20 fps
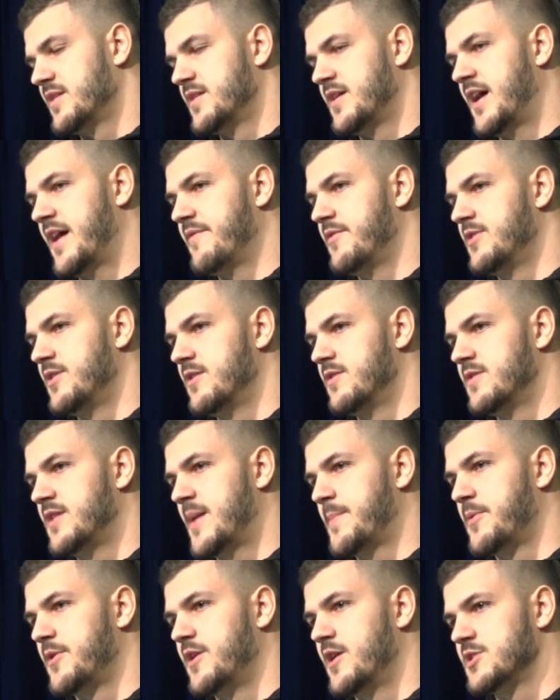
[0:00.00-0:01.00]
having the,
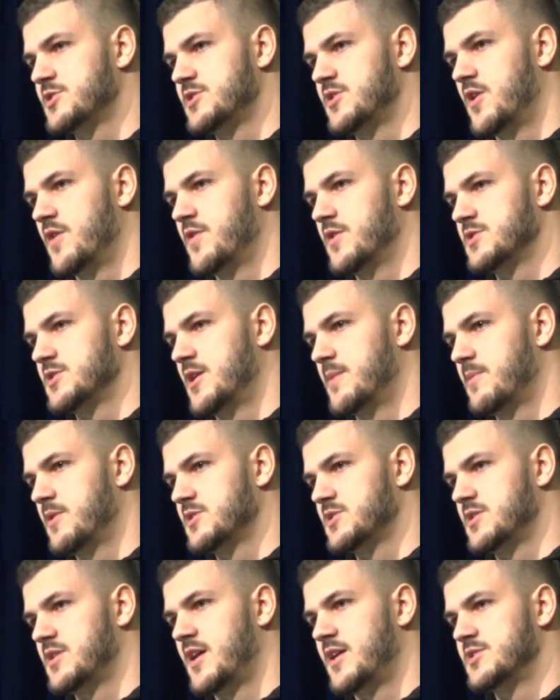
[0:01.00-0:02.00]
that production, all those
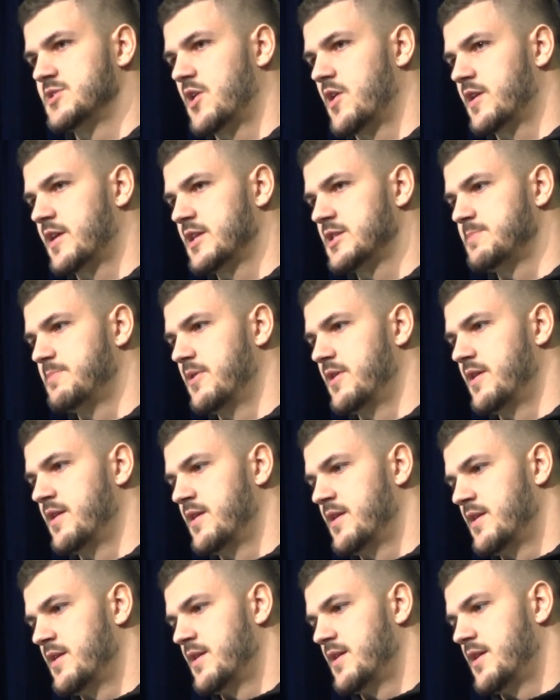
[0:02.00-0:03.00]
numbers and, and targets, but
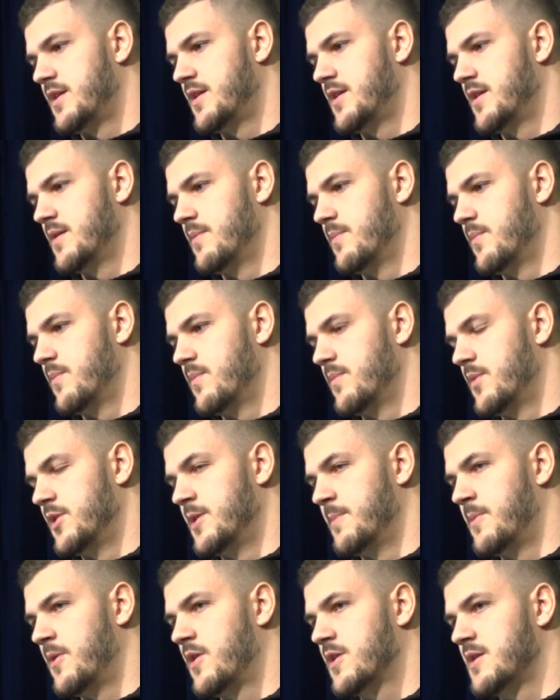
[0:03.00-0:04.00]
um, when
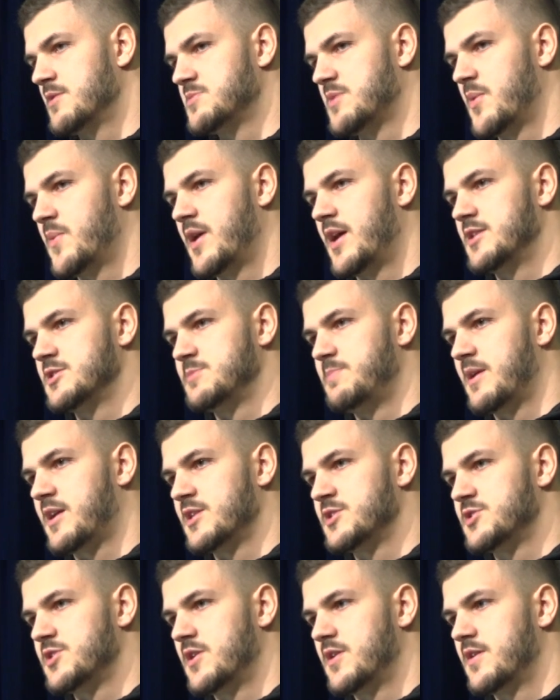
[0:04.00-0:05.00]
the ball comes my way, just
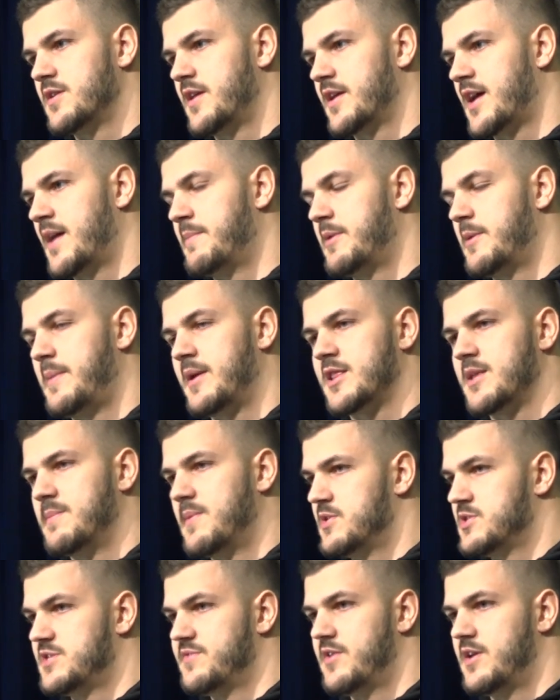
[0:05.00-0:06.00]
making sure like I'm gonna make the
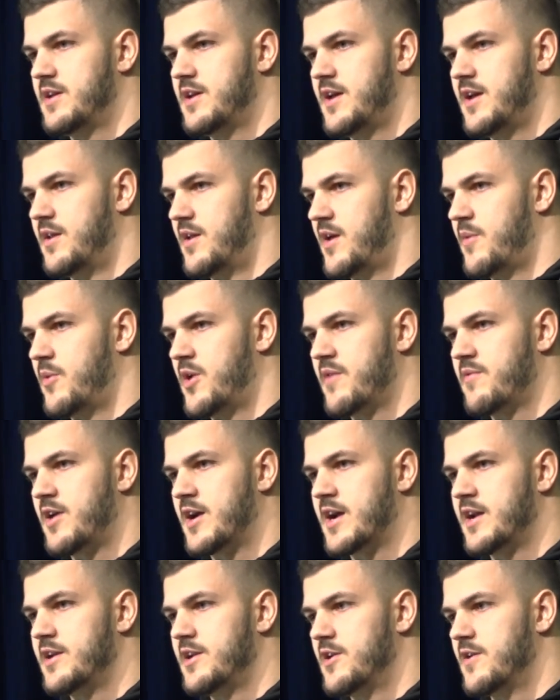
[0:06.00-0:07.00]
most of it and, and whatever I
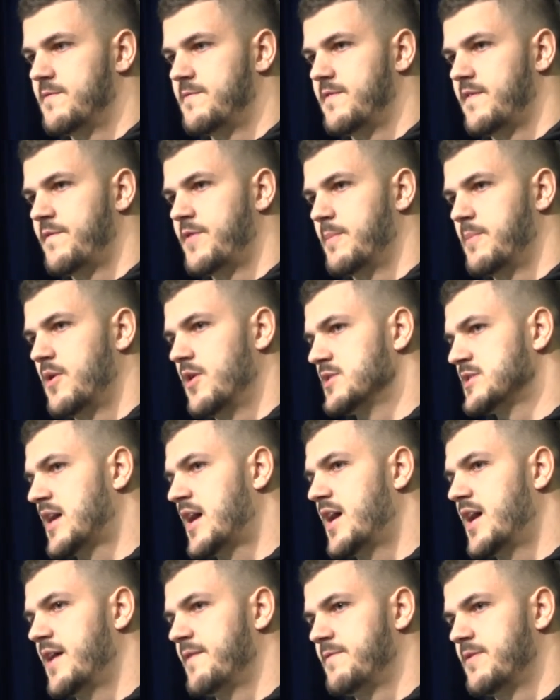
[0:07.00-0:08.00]
got to do. If, if, the ball's
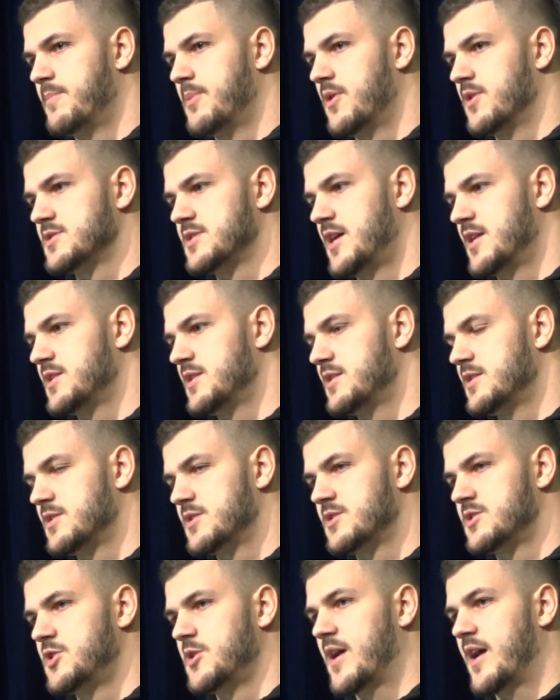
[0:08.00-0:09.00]
high, if the ball's not,
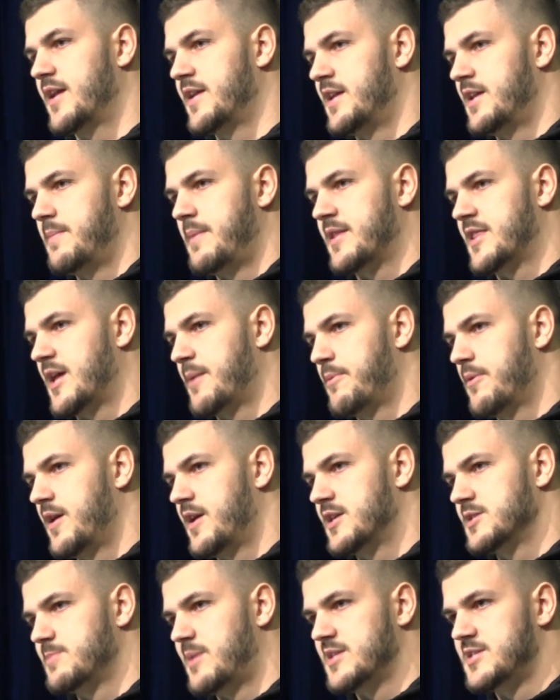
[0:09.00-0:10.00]
too, I need to make that play
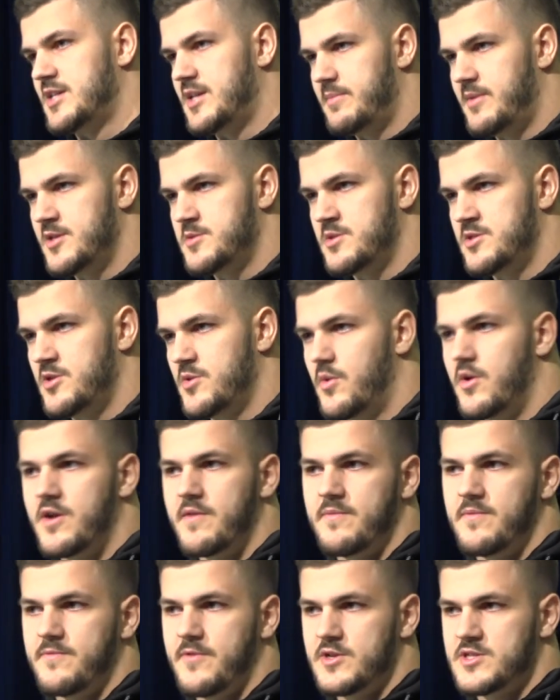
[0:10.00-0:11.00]
because my team needs me to.
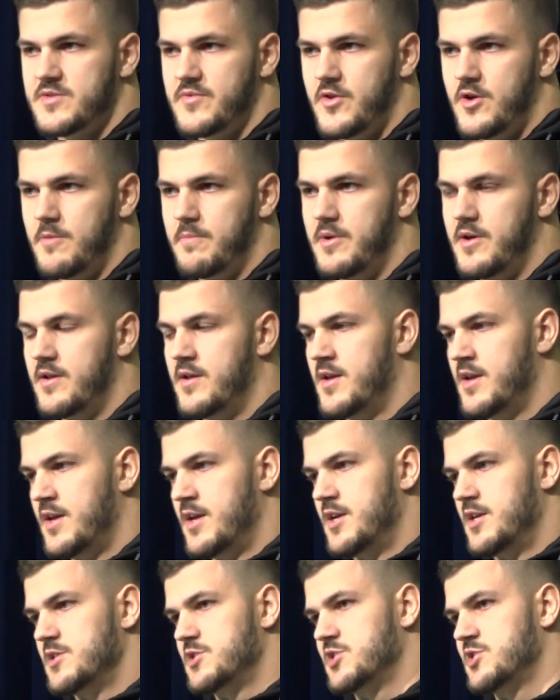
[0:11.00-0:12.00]
One first of all, but
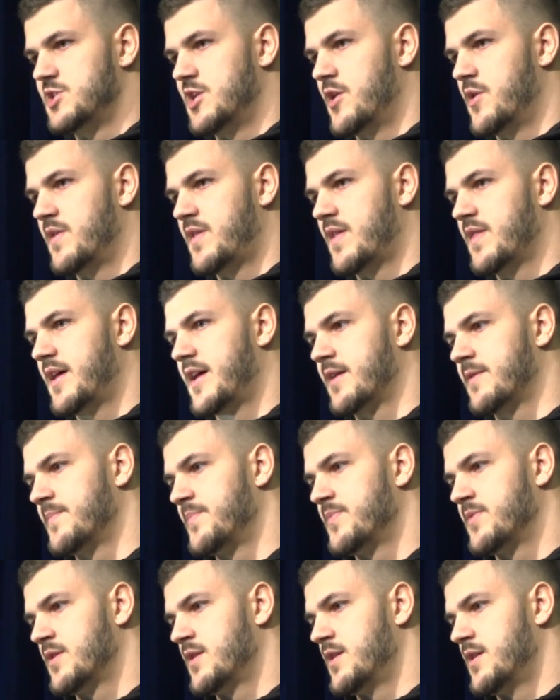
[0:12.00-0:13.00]
just knowing that like.
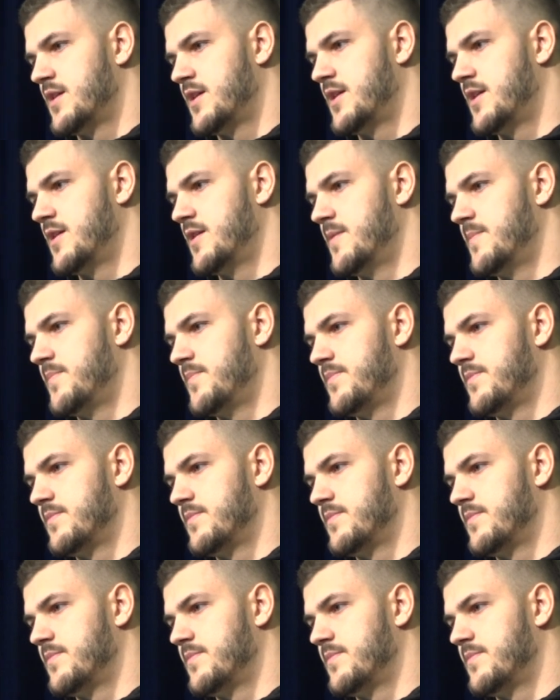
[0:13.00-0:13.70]
Um,